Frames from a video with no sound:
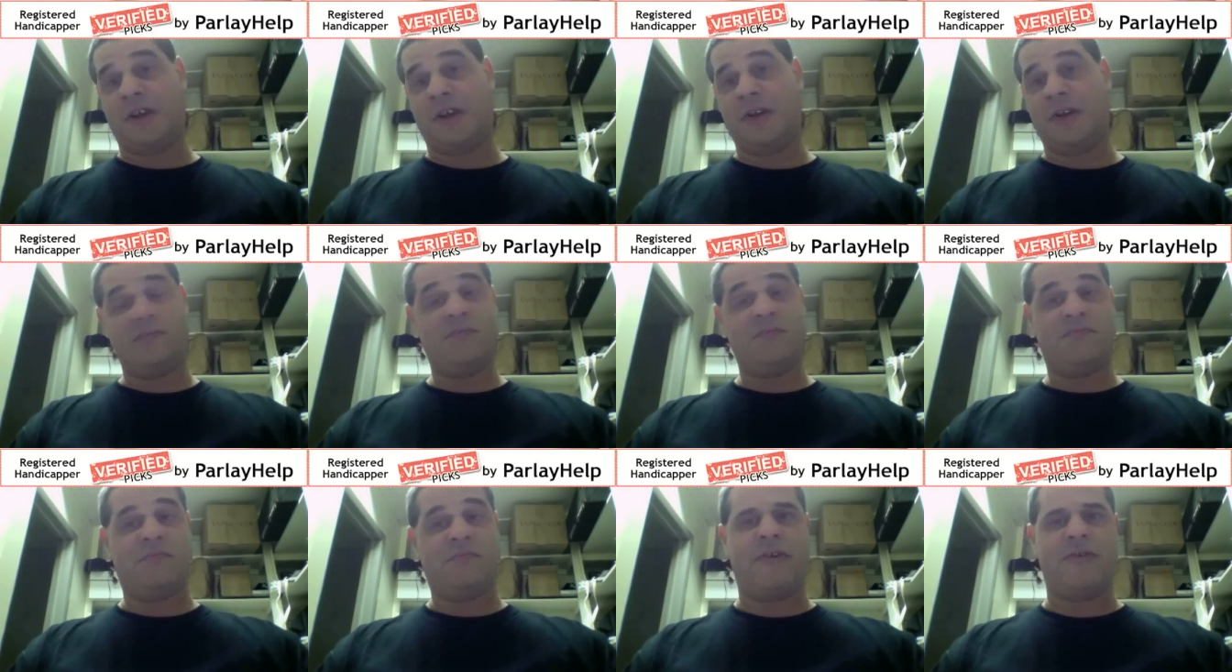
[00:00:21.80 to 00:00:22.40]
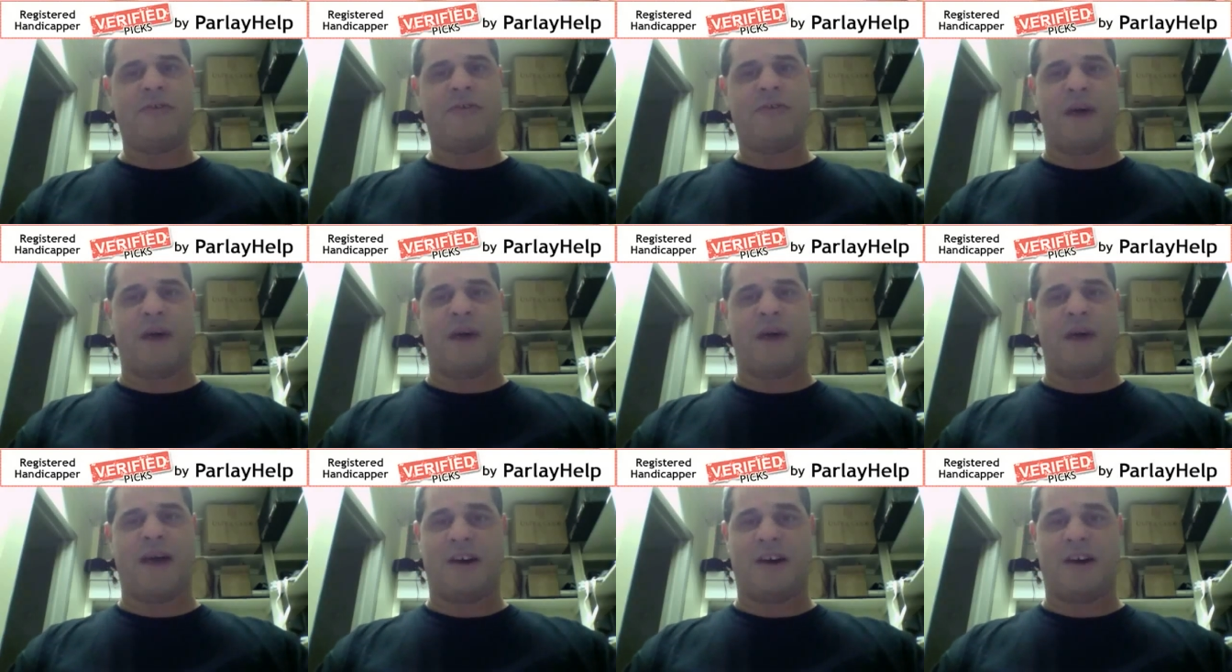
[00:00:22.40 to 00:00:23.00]
monitors by
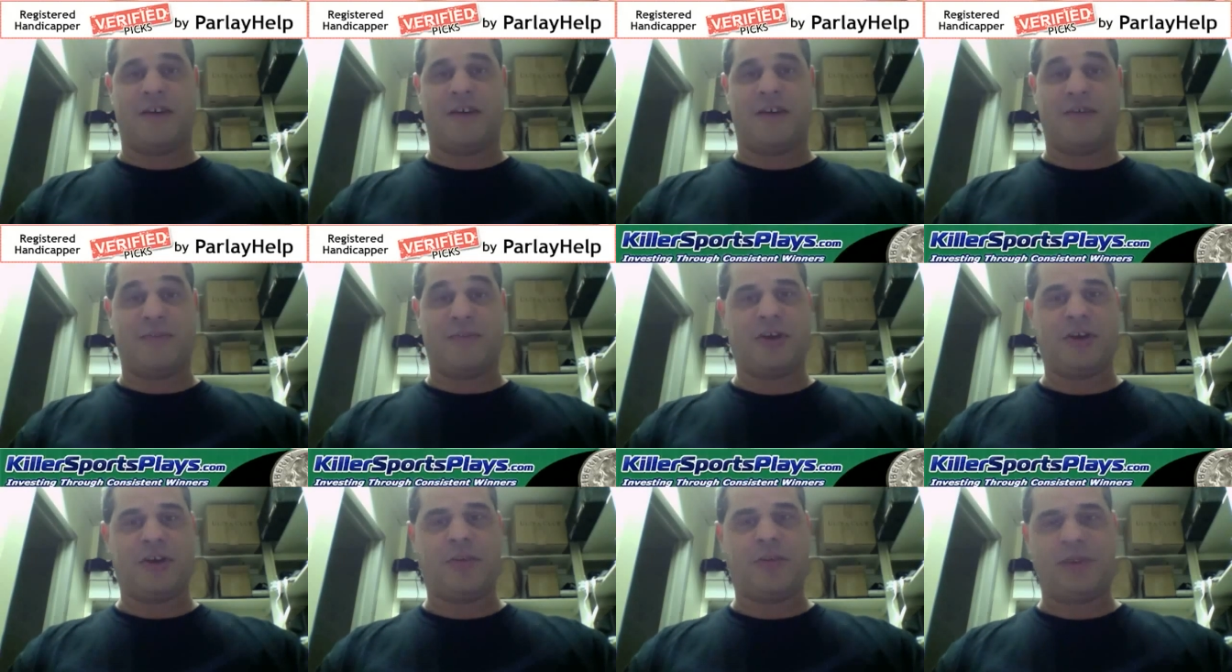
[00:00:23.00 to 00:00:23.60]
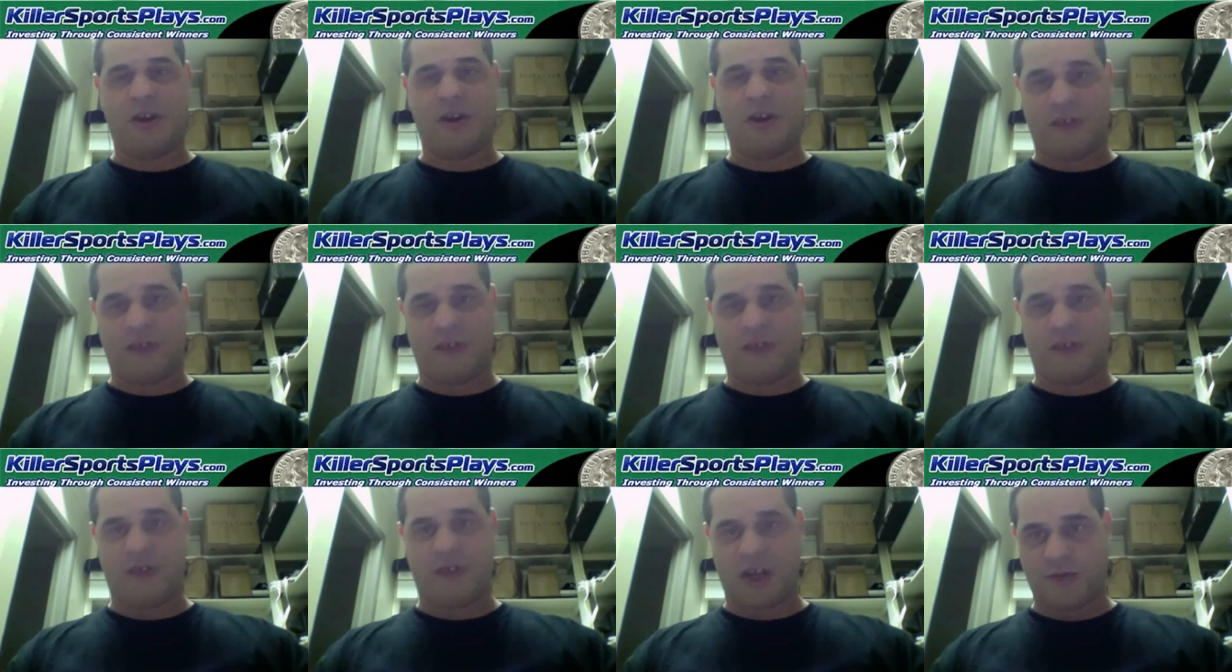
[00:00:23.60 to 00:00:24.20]
itself, but there'll be no
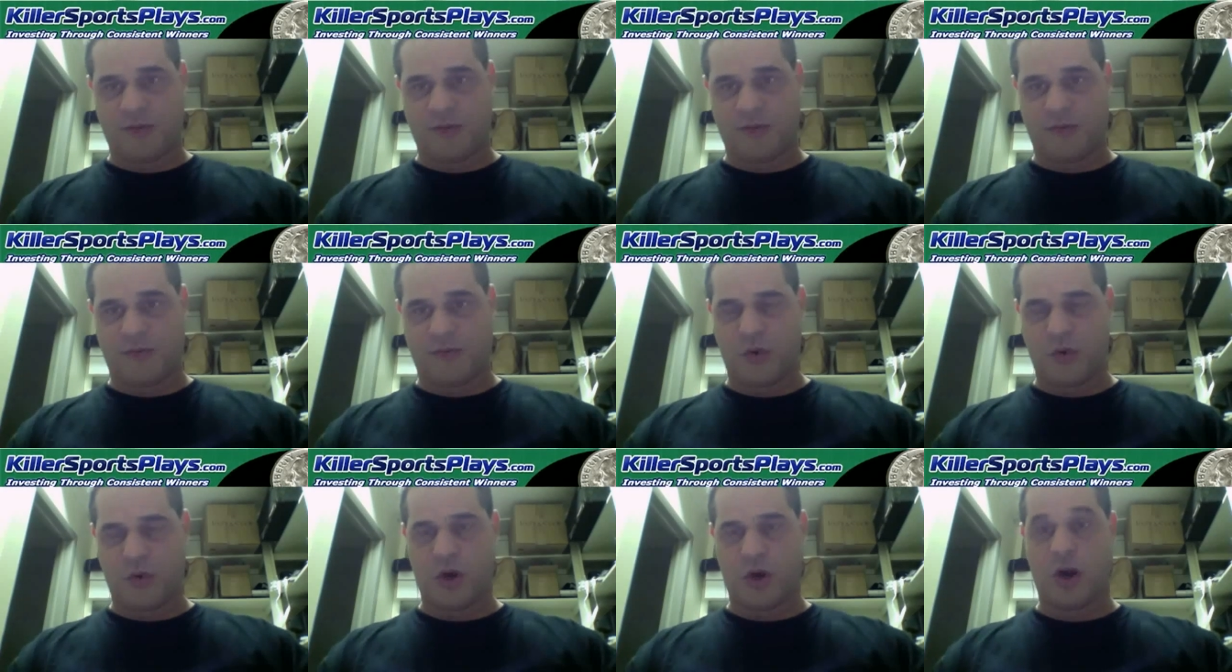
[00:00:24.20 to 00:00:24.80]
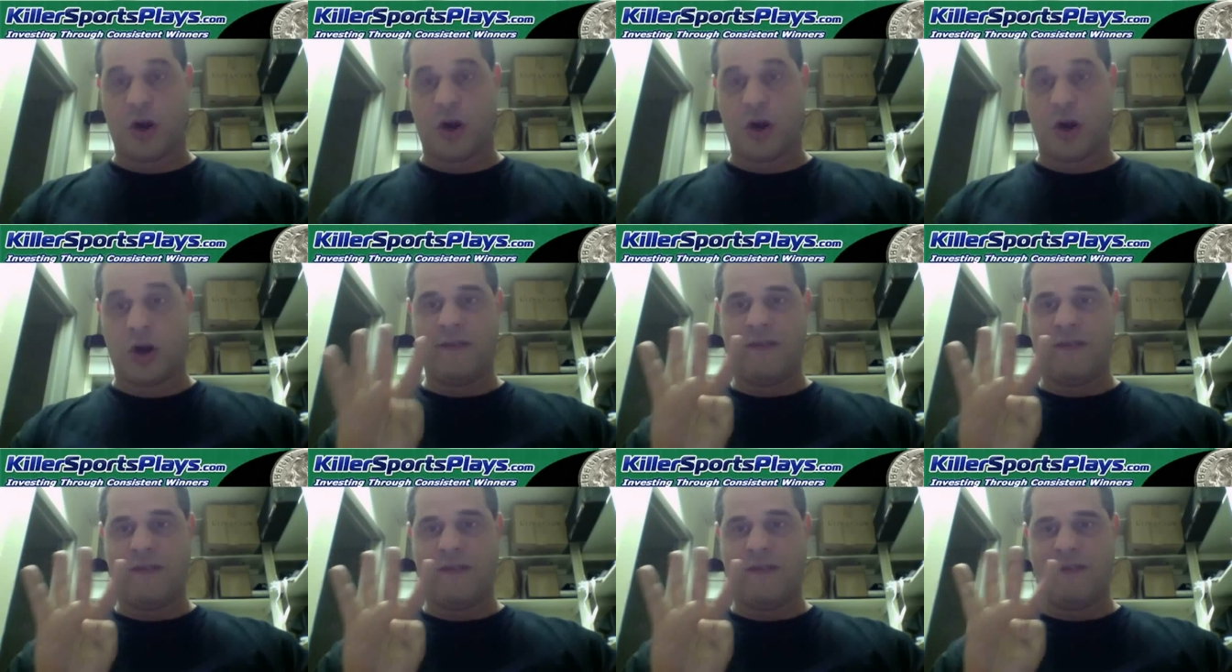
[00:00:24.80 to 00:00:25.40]
videos for
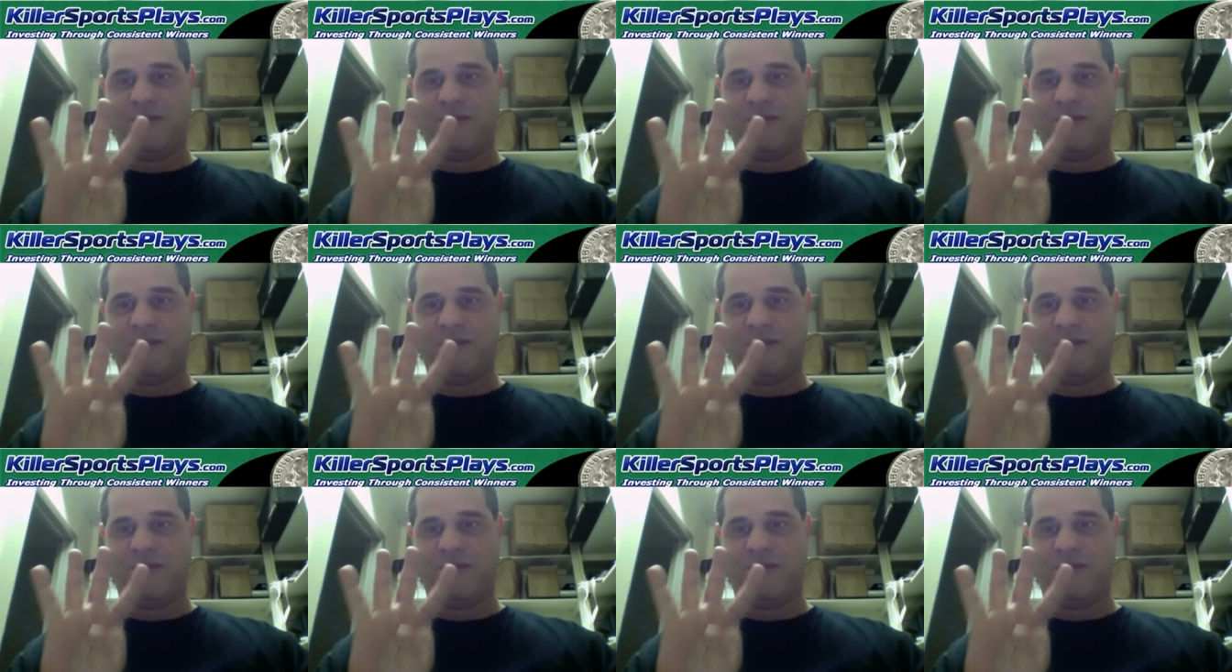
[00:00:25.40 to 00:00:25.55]
four